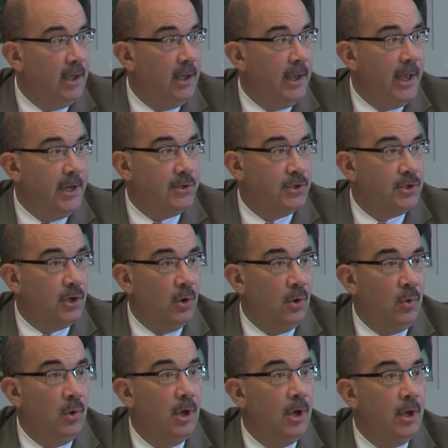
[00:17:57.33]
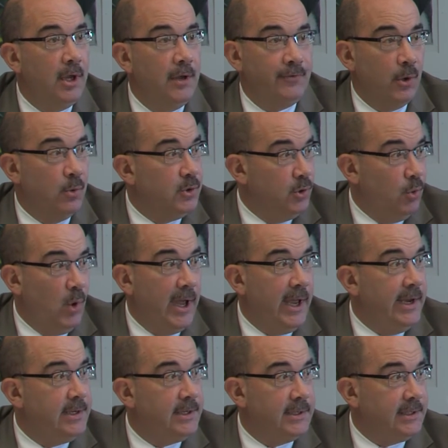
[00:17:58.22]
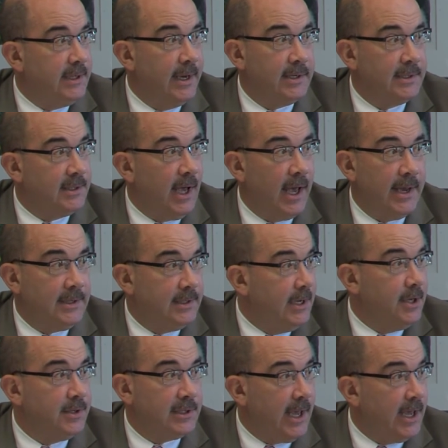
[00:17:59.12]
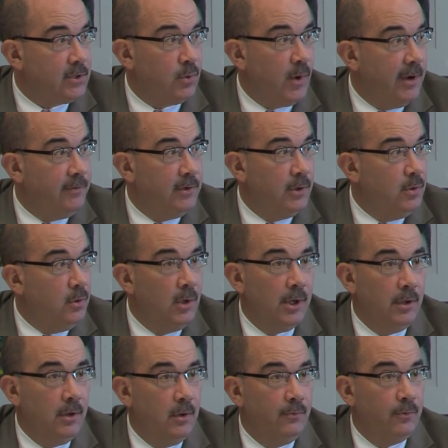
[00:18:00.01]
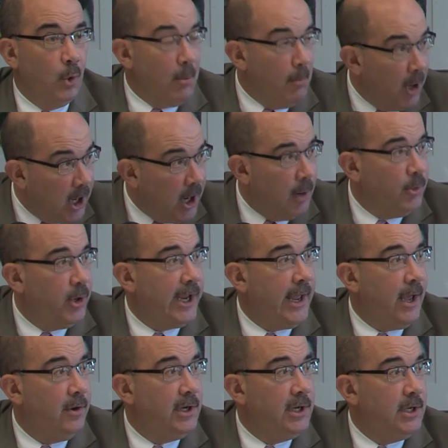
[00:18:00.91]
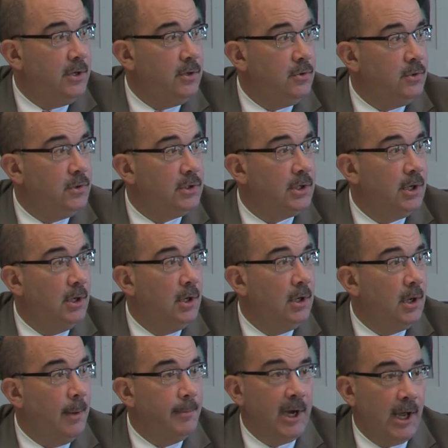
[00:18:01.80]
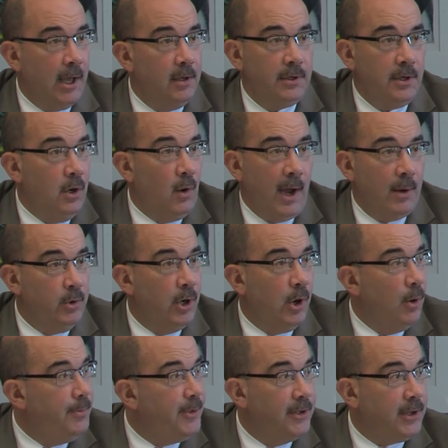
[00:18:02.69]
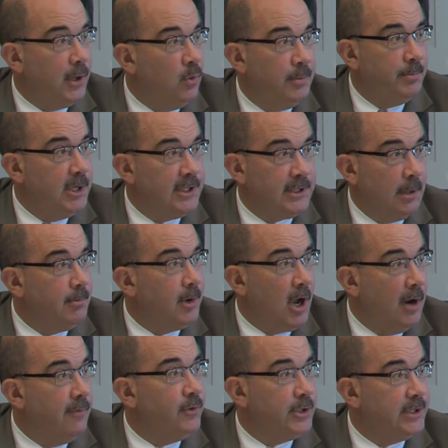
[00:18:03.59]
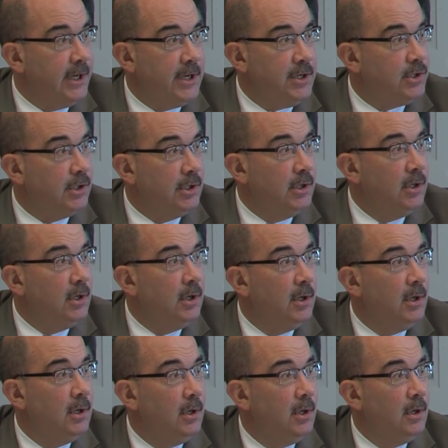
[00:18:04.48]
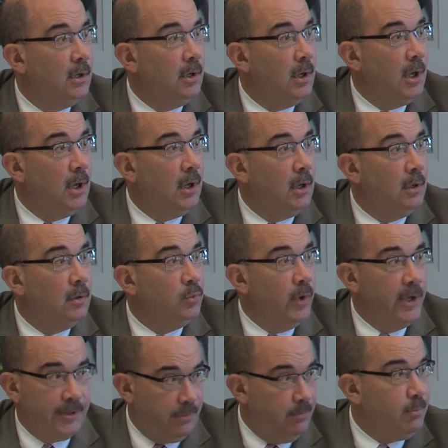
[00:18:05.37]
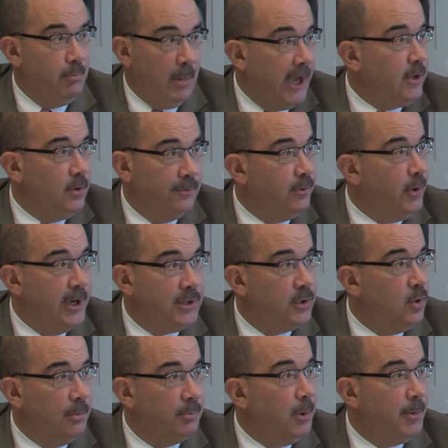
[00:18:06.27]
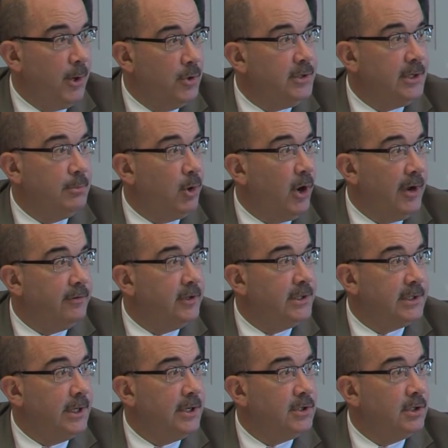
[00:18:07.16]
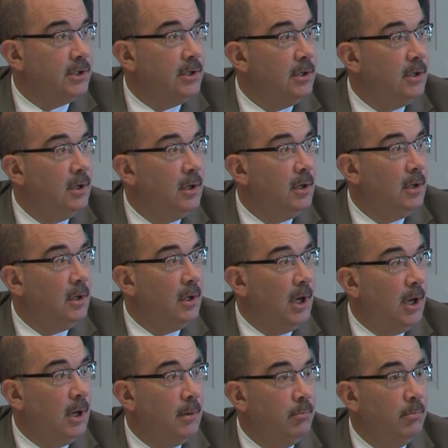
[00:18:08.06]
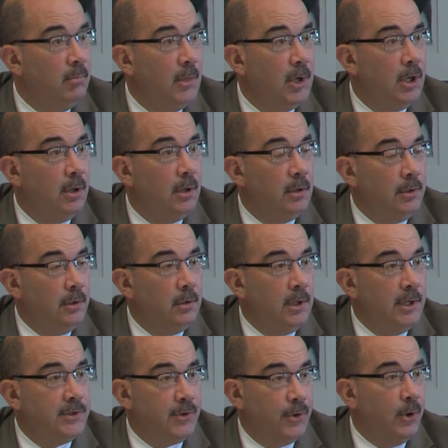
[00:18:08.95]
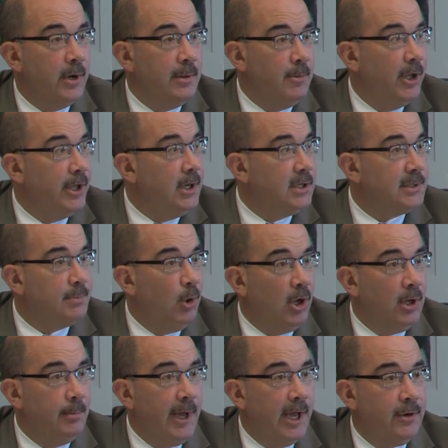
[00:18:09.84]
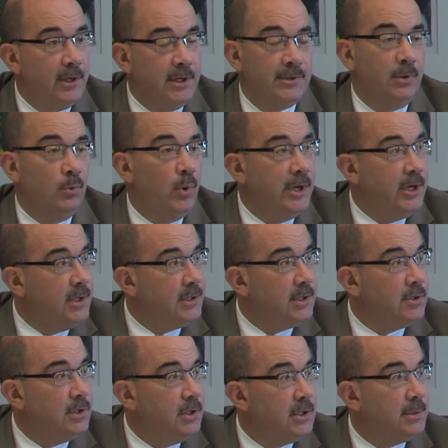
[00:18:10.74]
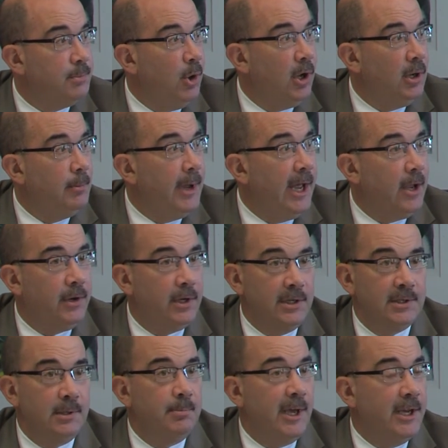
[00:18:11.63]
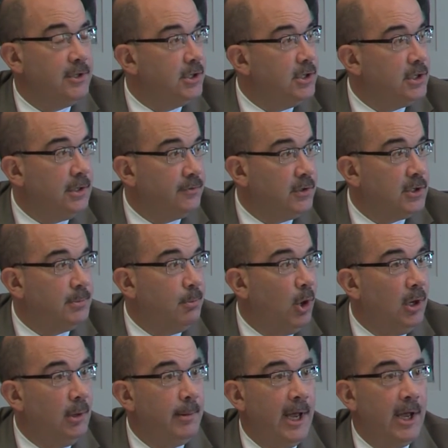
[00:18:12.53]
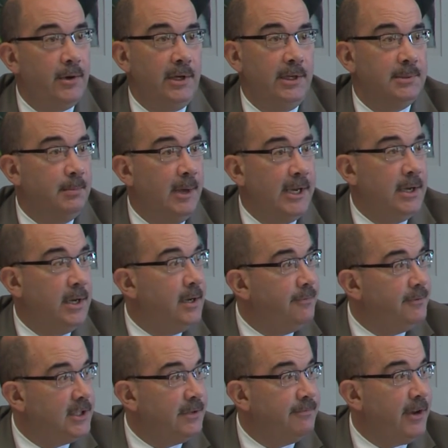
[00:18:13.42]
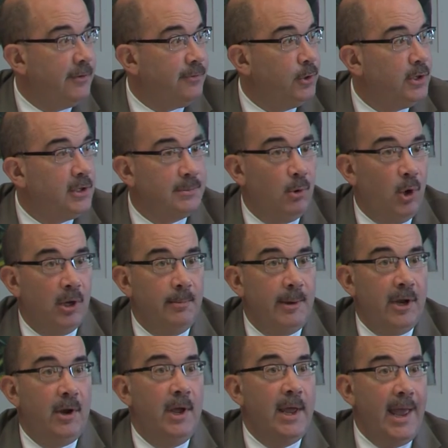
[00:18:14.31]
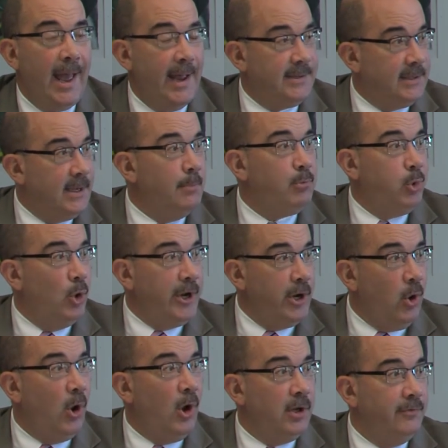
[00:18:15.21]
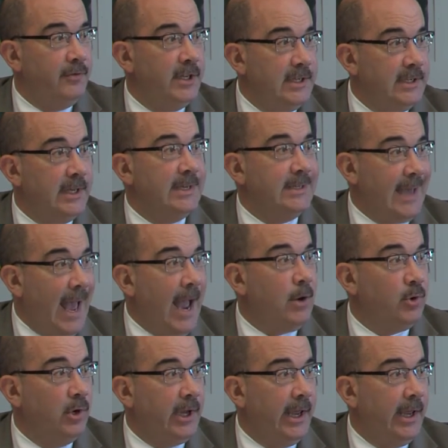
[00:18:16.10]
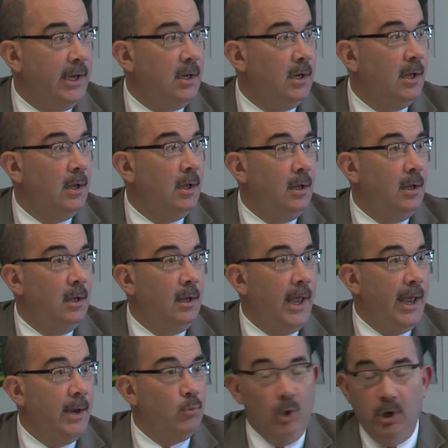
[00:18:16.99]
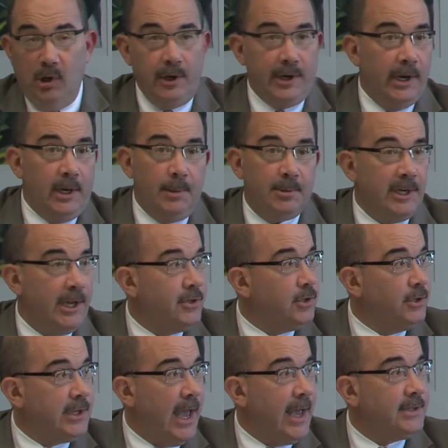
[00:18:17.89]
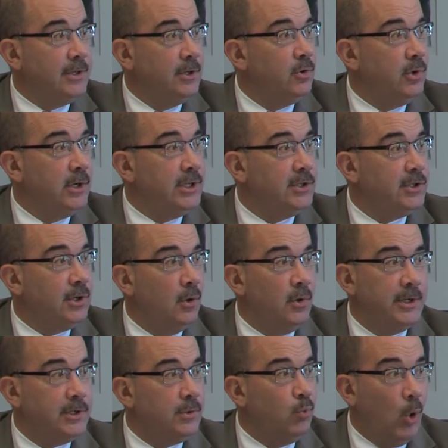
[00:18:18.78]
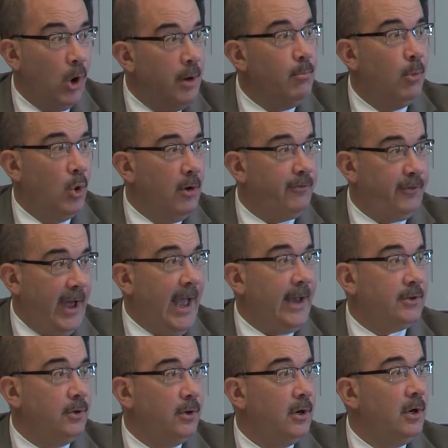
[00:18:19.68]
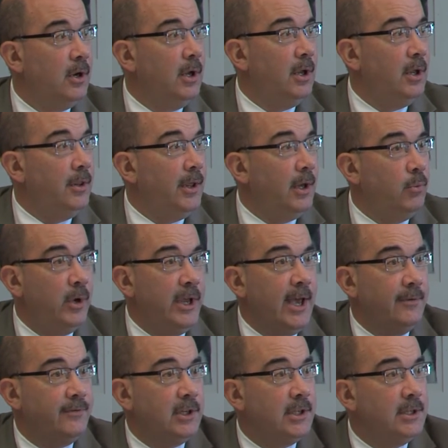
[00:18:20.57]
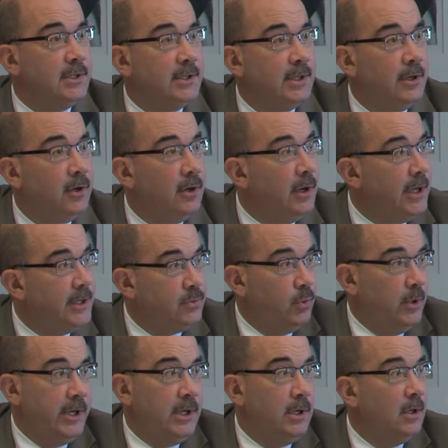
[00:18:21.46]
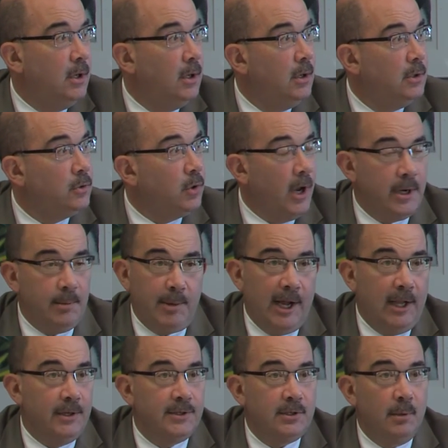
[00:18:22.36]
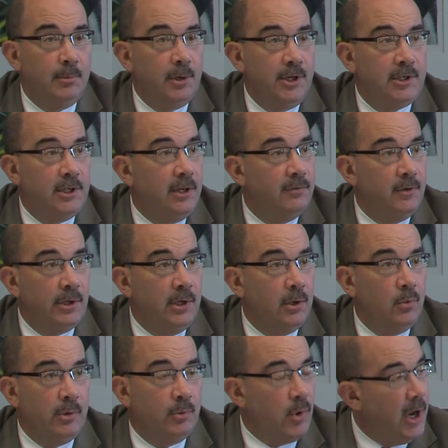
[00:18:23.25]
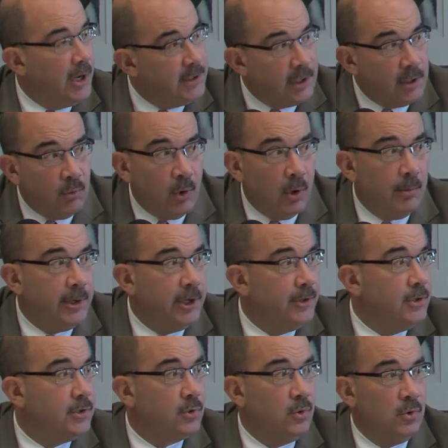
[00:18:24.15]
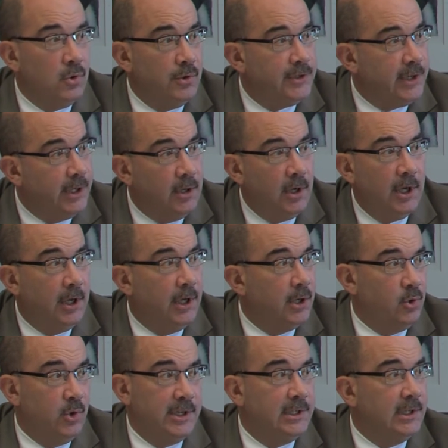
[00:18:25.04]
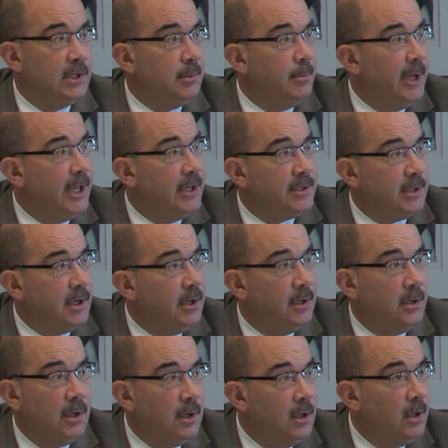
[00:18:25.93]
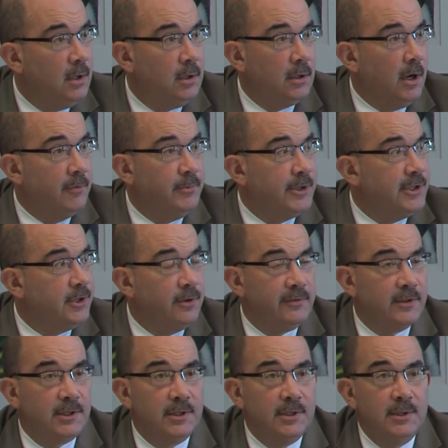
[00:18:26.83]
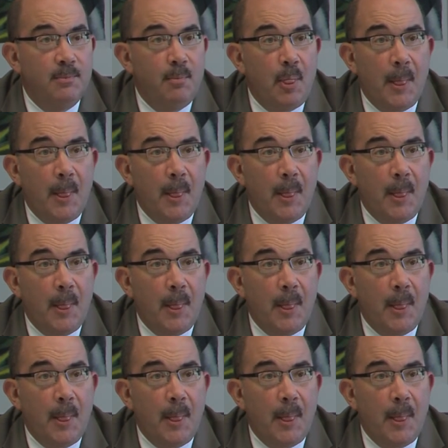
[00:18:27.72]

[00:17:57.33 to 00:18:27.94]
And so, if there was a way to set aside sales tax revenue for Montgomery County to use, I mean, I, you know, I would hope that there be some conversation uh, with my good friends who are proposing privatization um, is 30 million a small amount? Is the Wynne decision a small amount? Is the pension shift a small amount? Is maintenance of effort a small amount? At some point, all of these things aggregate, and we're looking at a potential tax increase. So it's one more factor that we have to consider as we try to balance our budget every year with rising enrollment in the schools and increasing demands on government services.